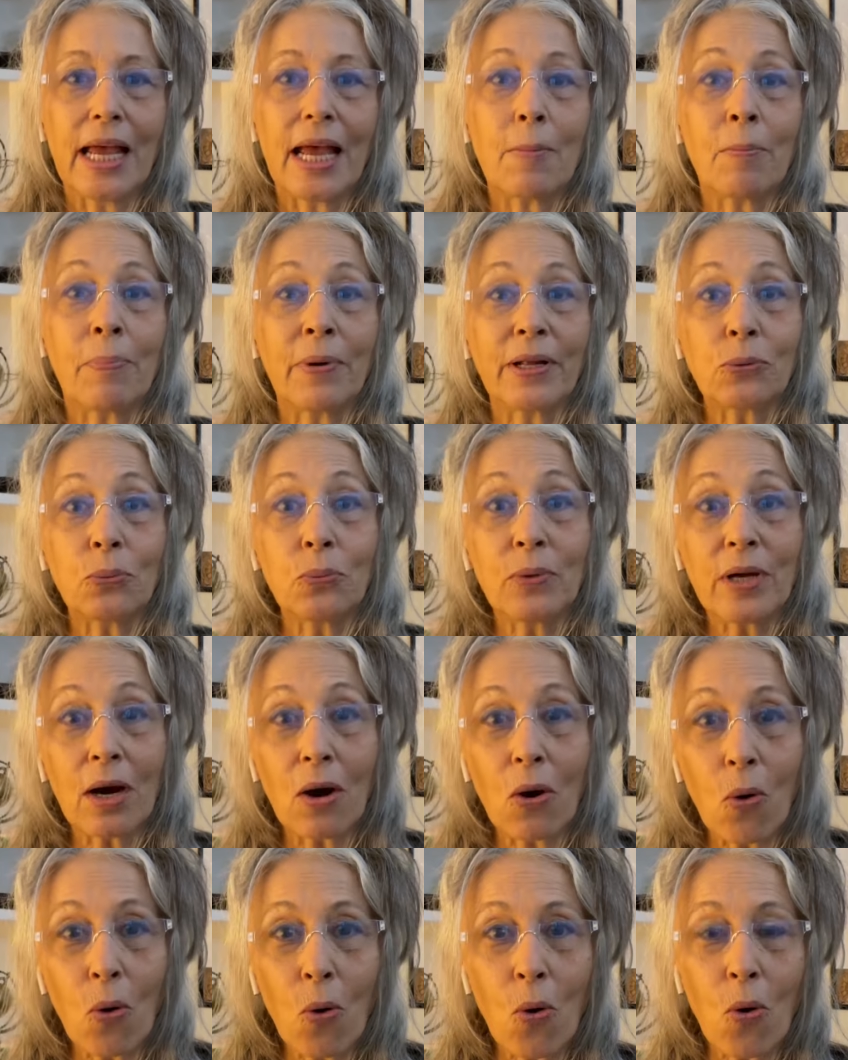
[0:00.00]
but we
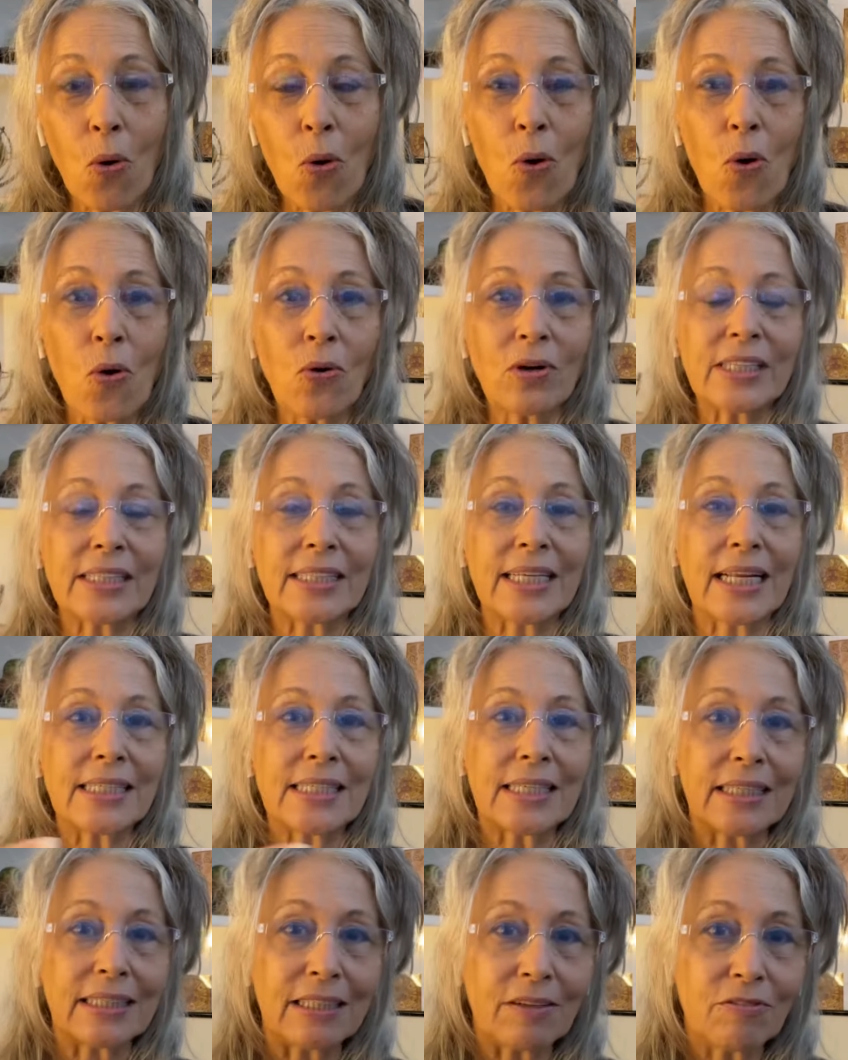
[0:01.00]
are all
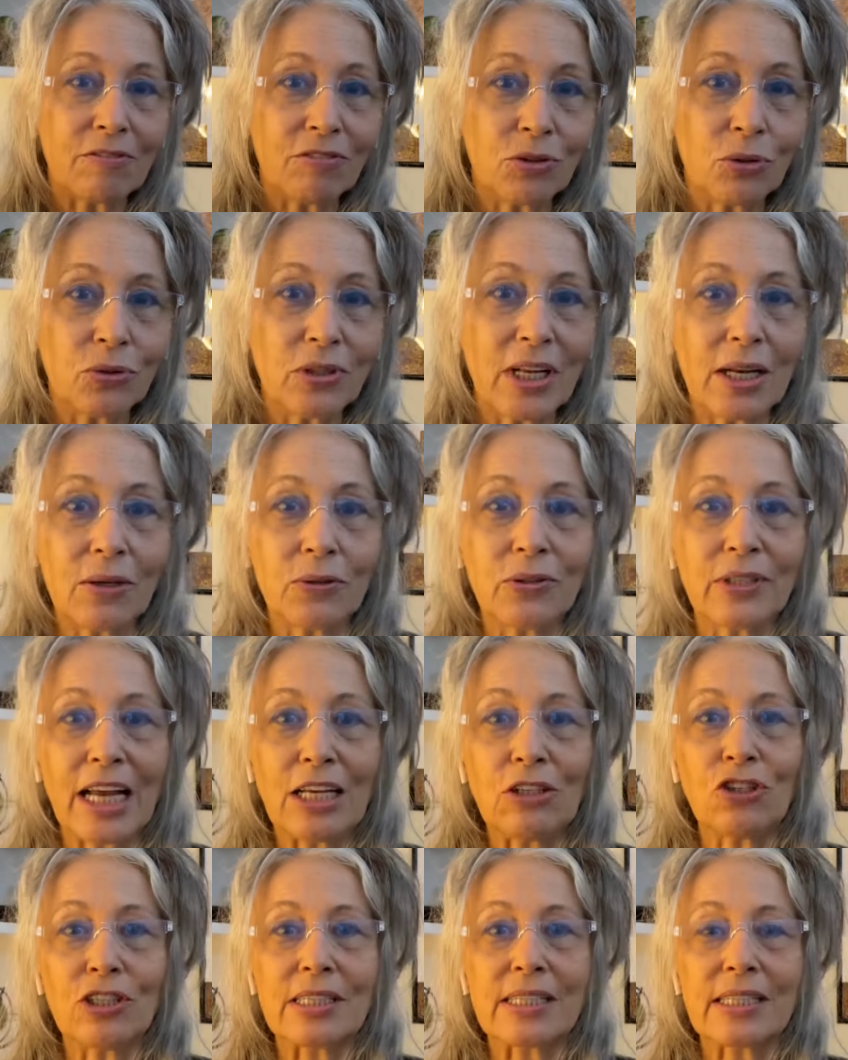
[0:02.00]
sensitive to the
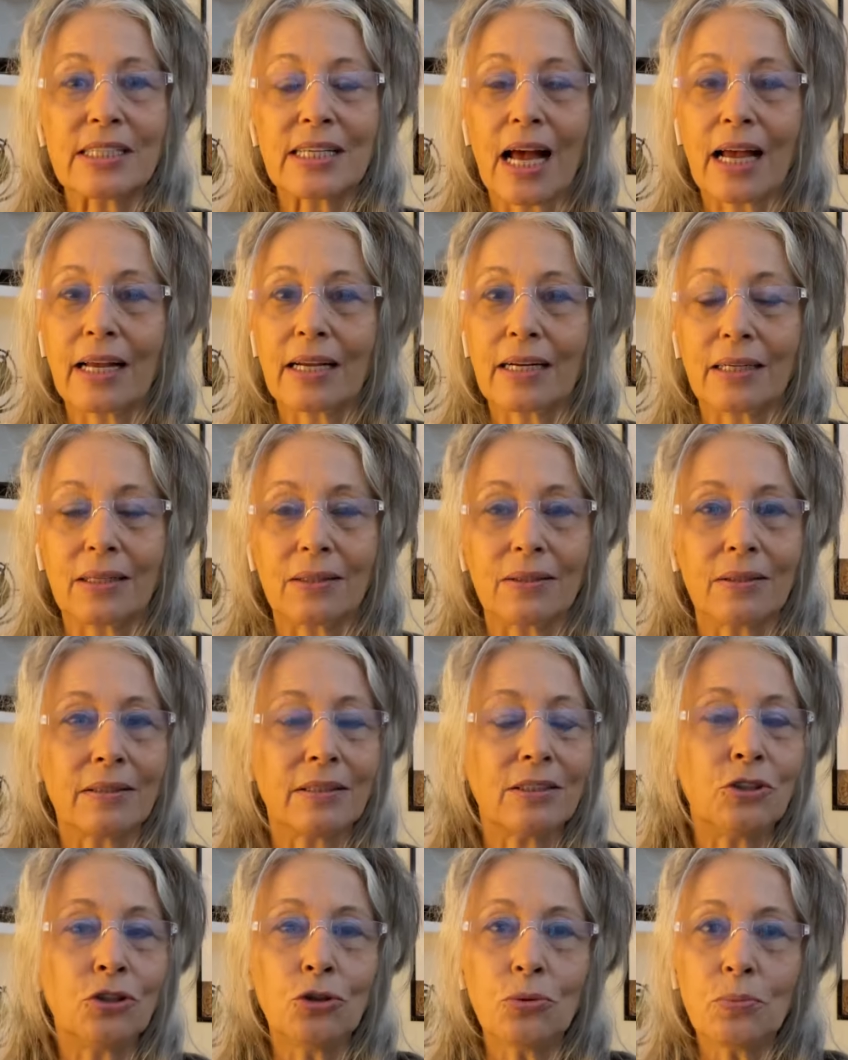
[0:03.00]
lunation cycle.
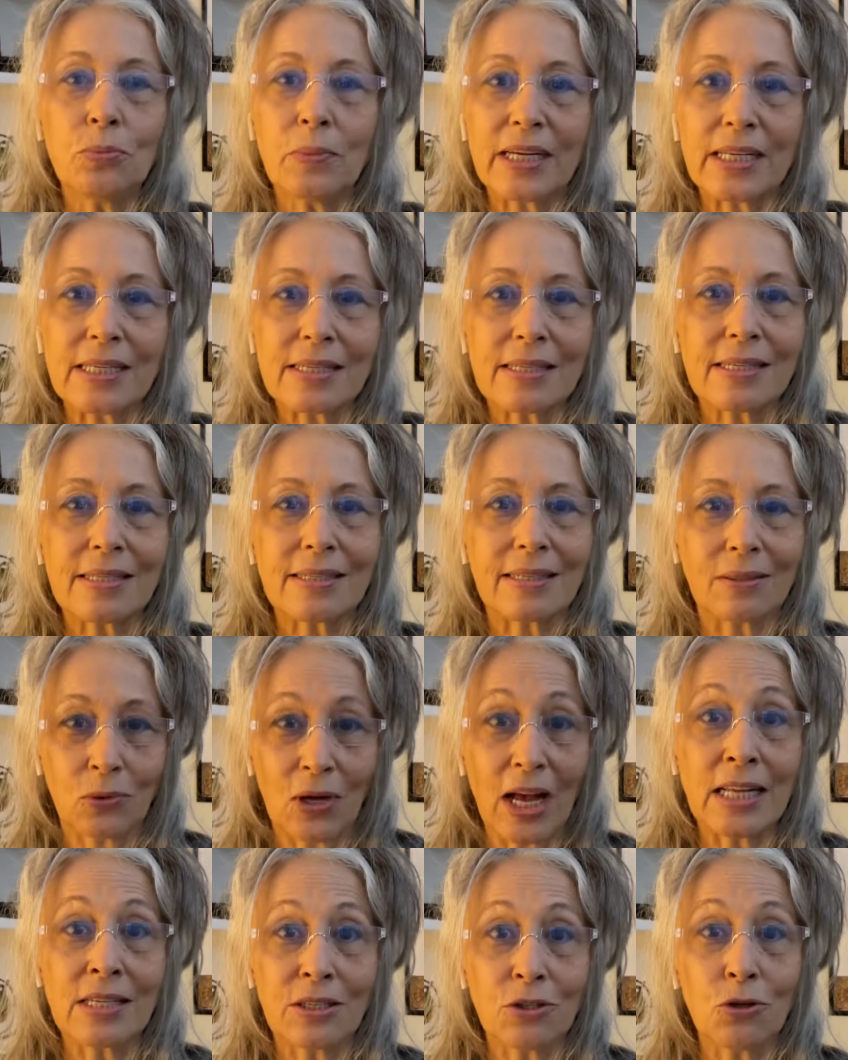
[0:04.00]
Humans,
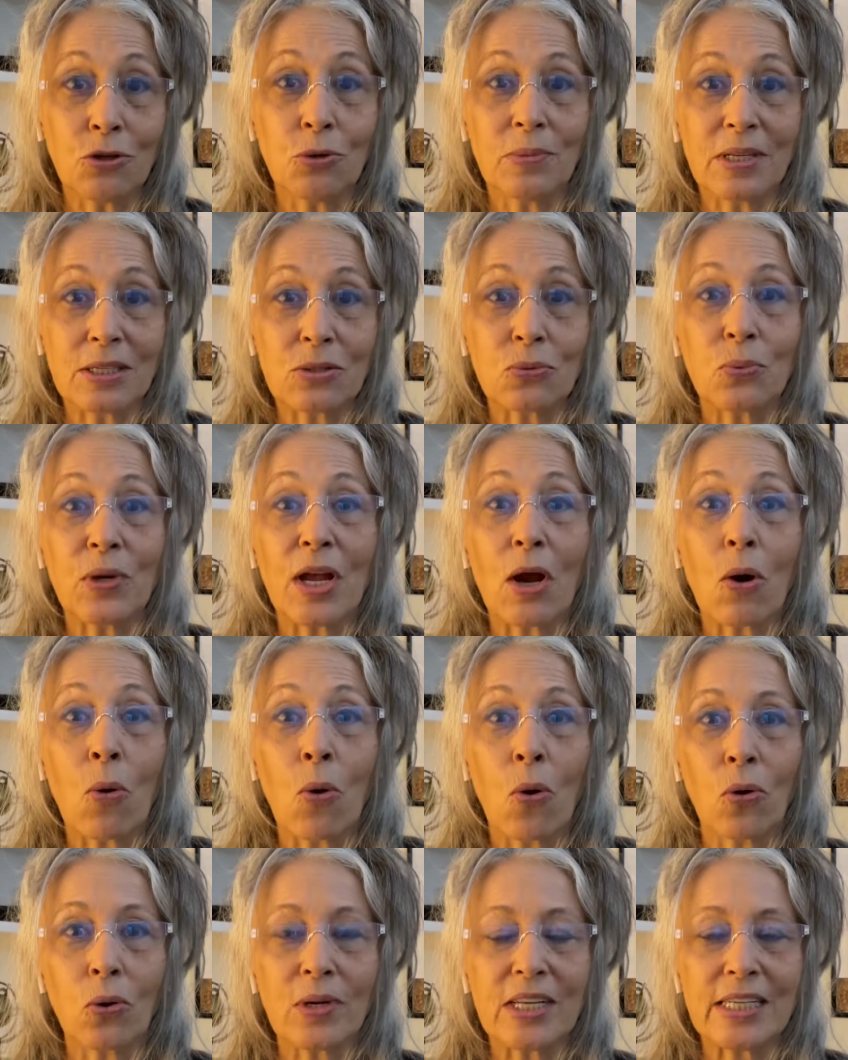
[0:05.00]
as humans, we
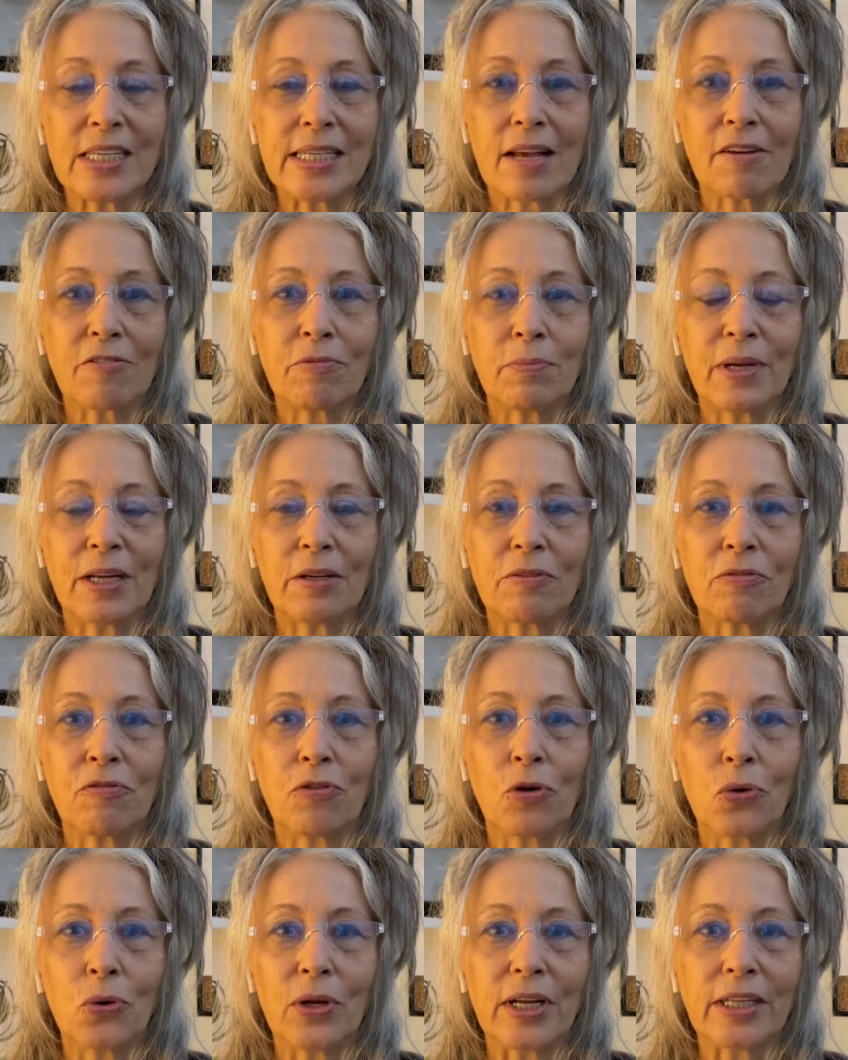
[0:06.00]
always have been
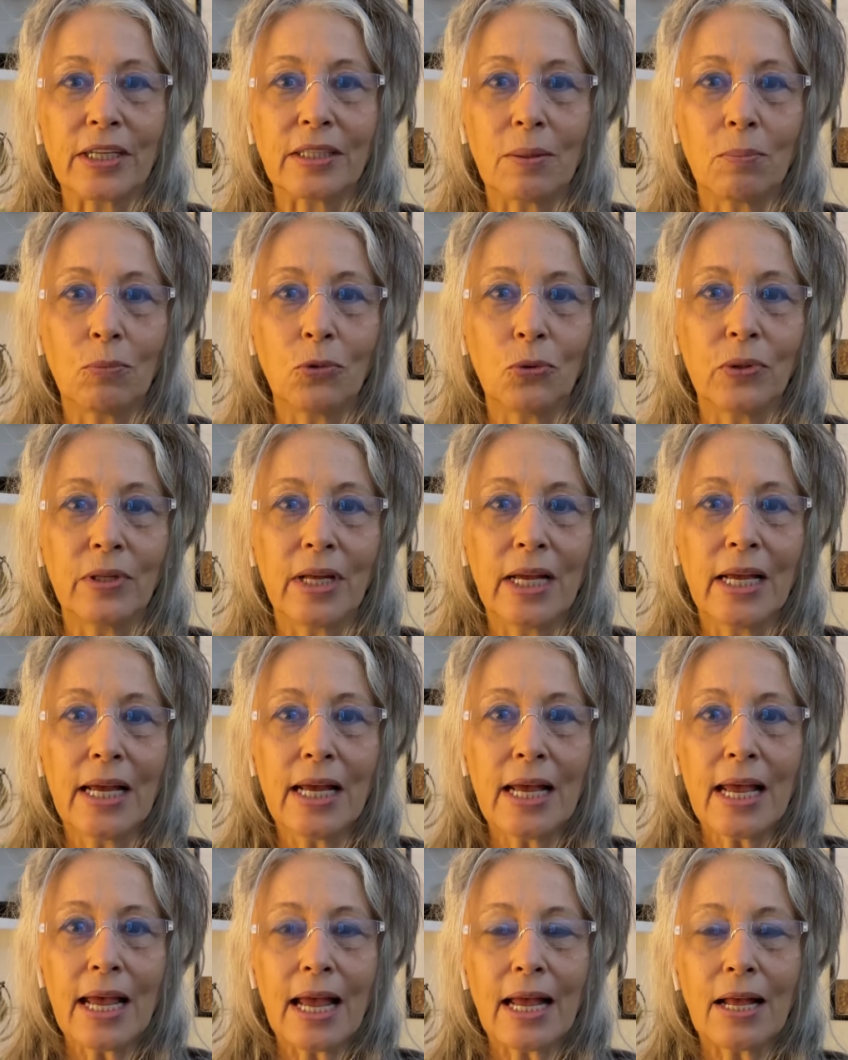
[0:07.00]
following the moon.
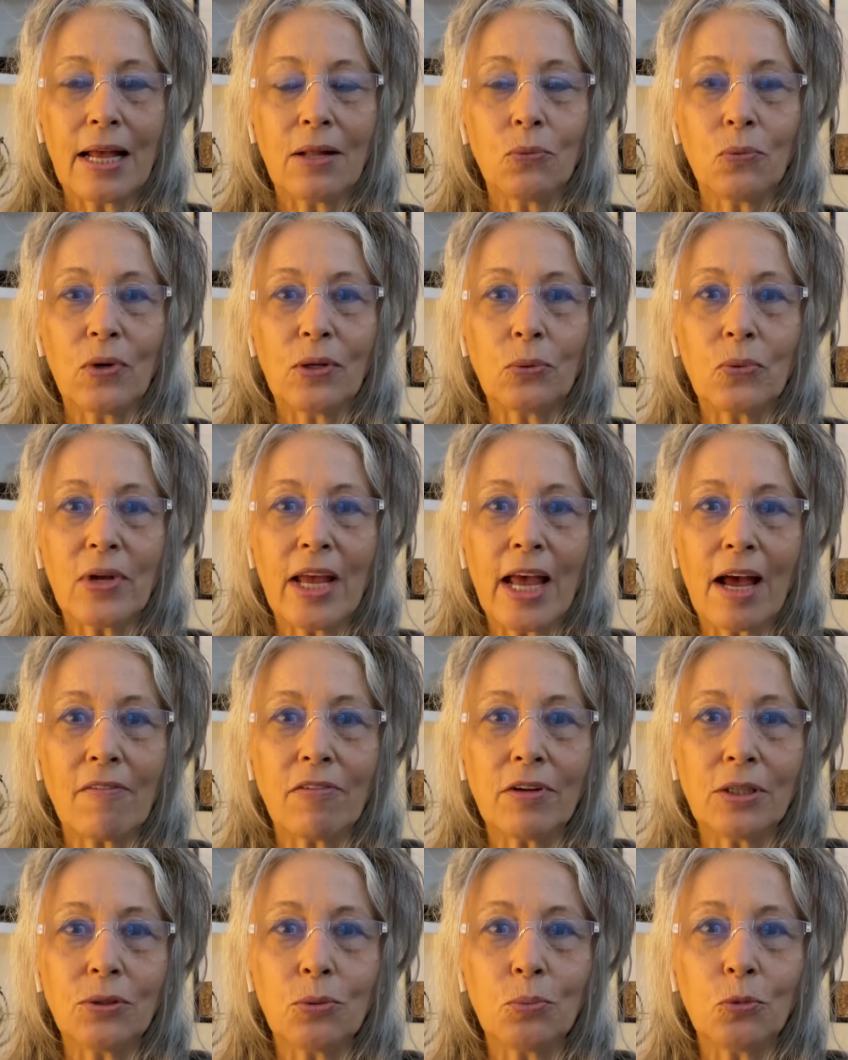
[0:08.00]
And when we have
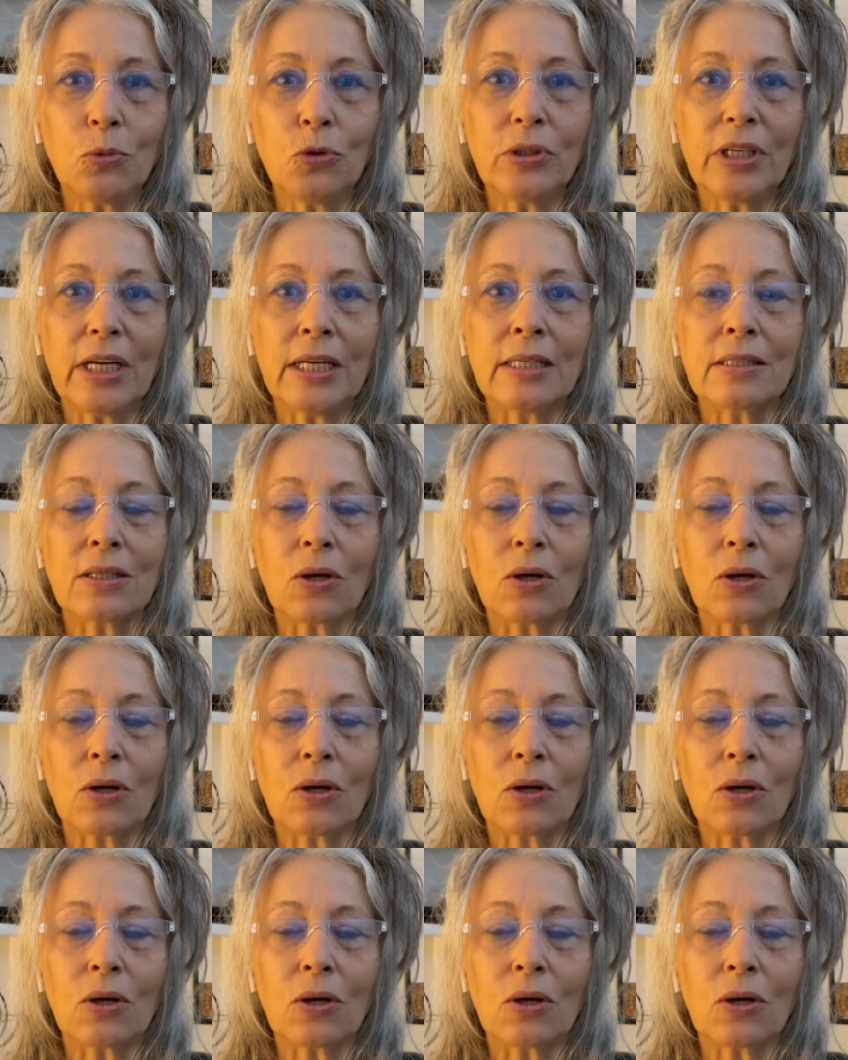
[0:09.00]
a new moon, it's